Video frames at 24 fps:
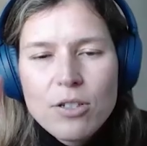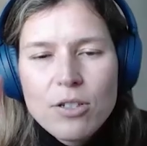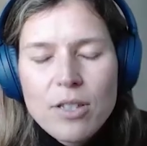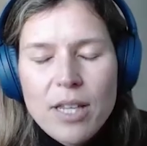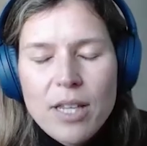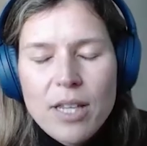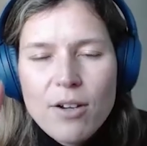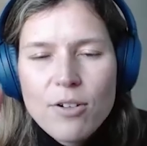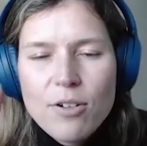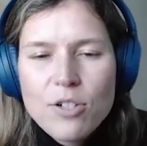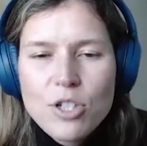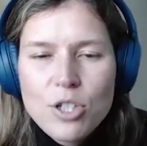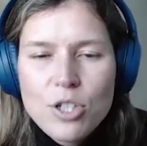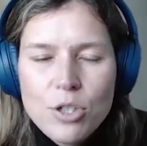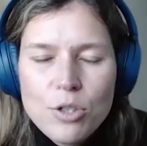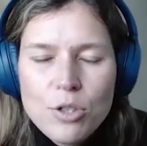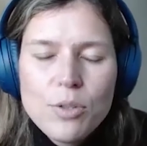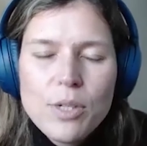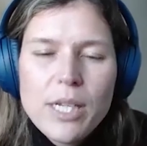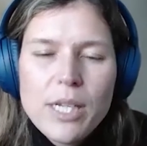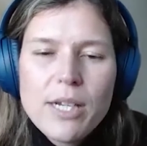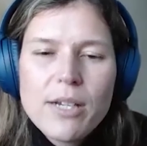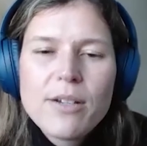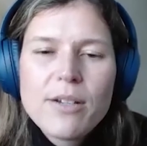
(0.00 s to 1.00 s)
there 2
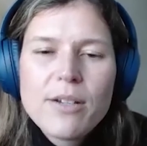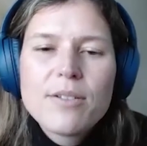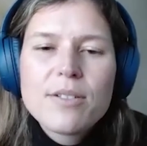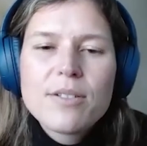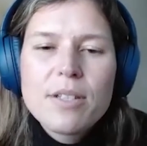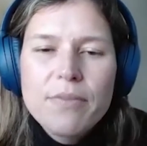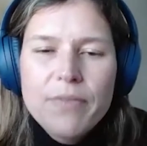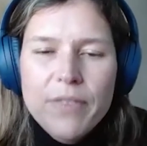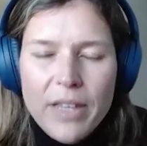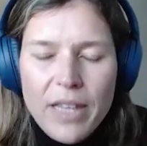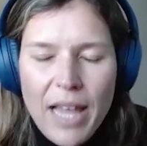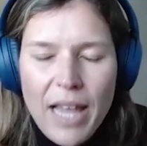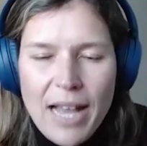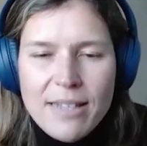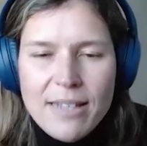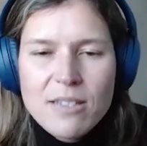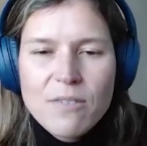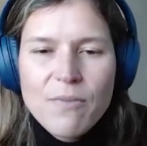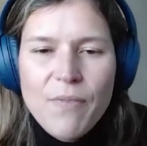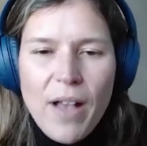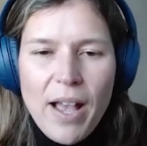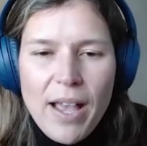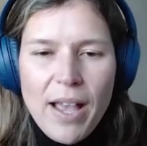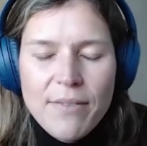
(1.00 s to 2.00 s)
years of the
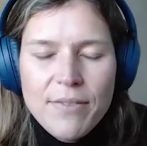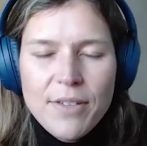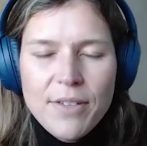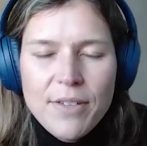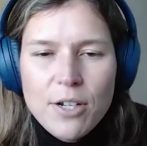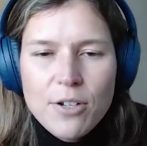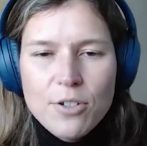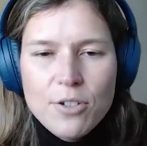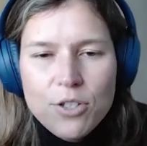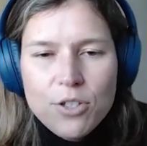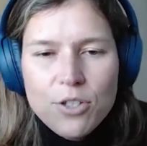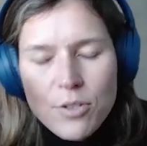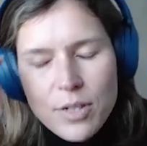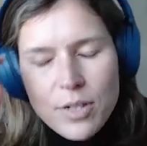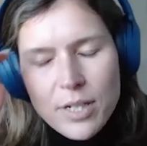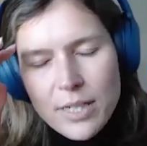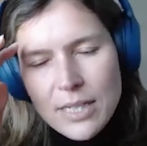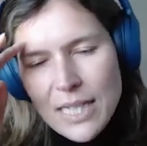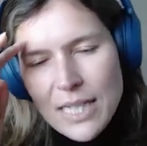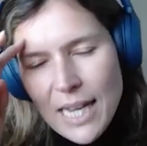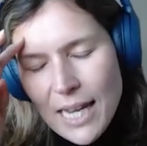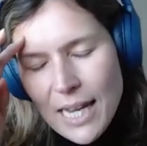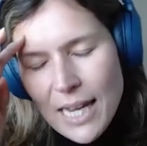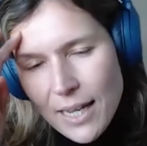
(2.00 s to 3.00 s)
last 5 years, you can
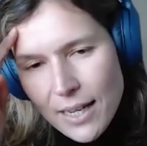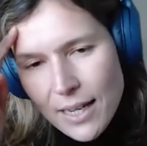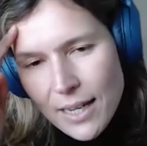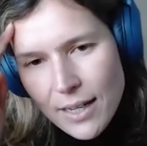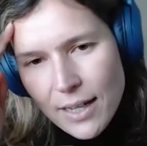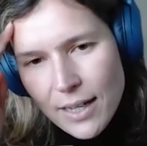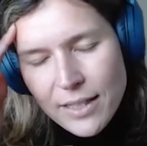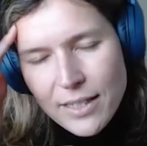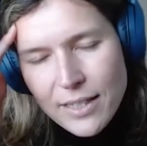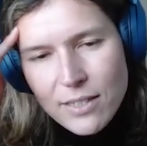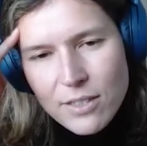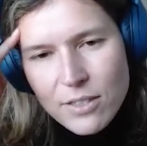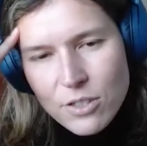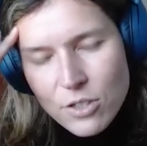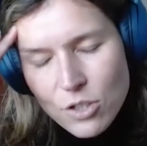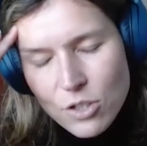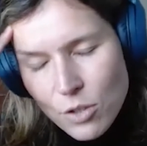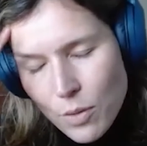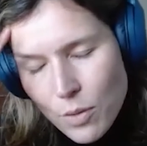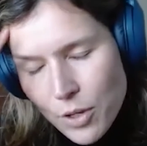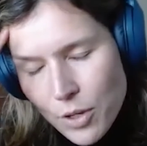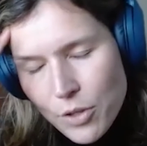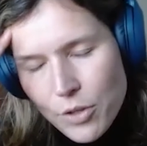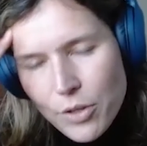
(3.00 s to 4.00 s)
take at least
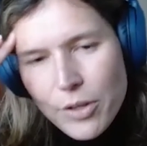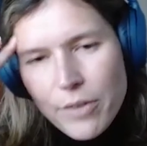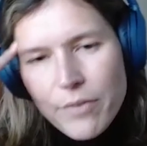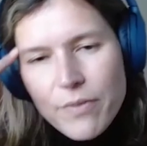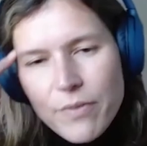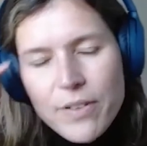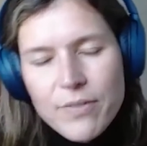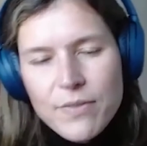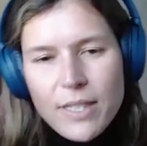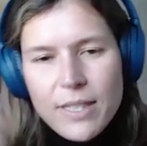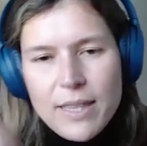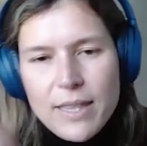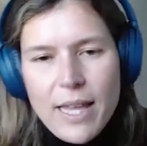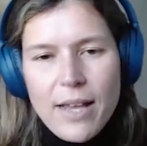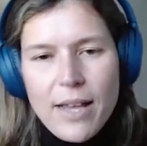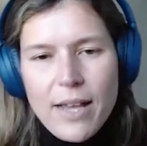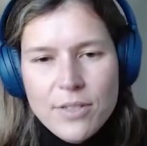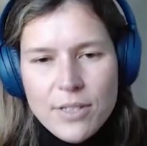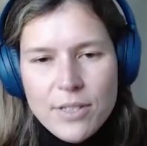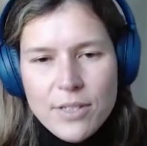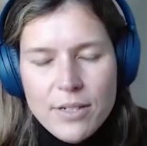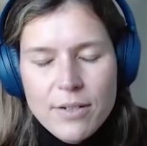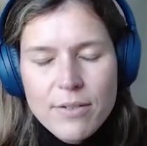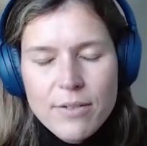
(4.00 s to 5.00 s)

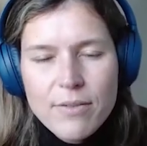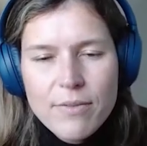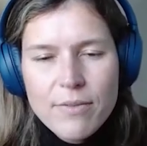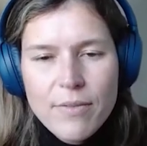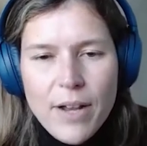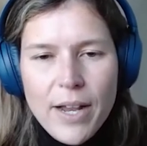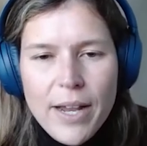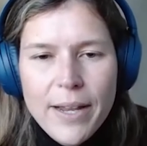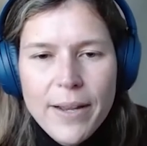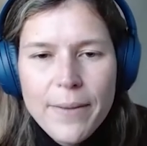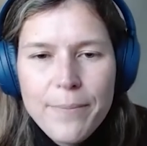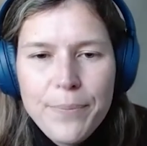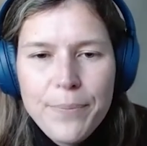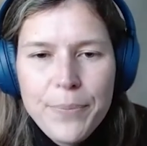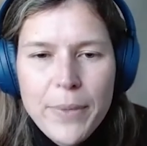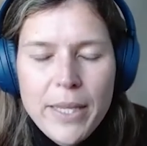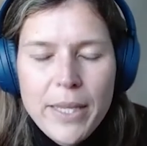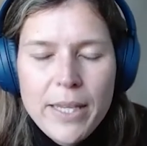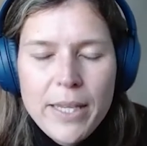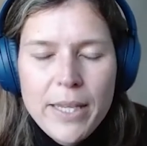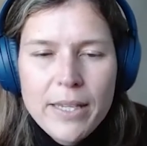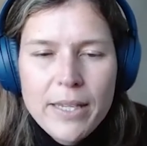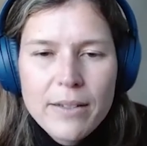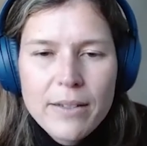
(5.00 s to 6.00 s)
250,000, right?
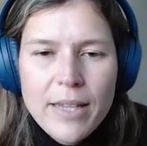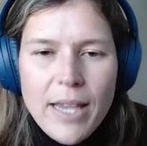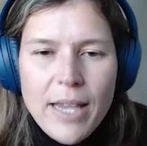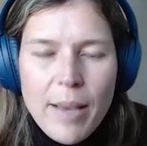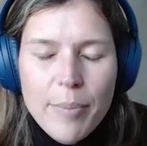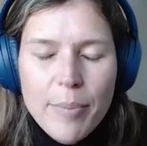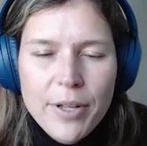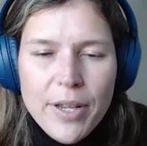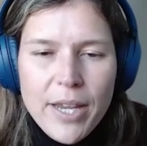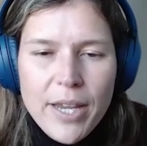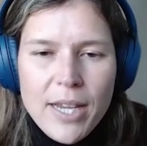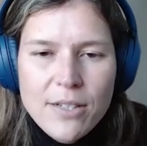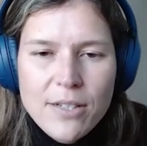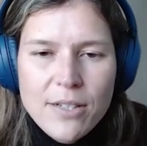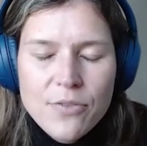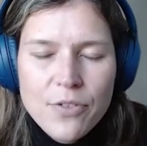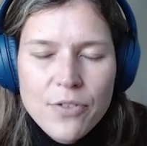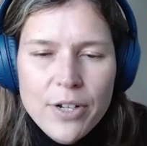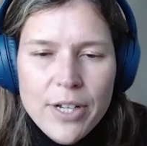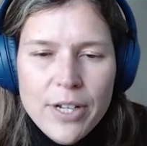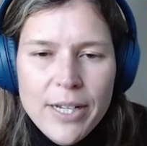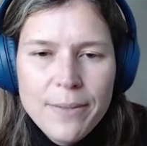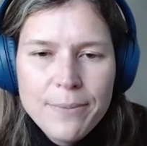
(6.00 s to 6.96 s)
Capital gains free.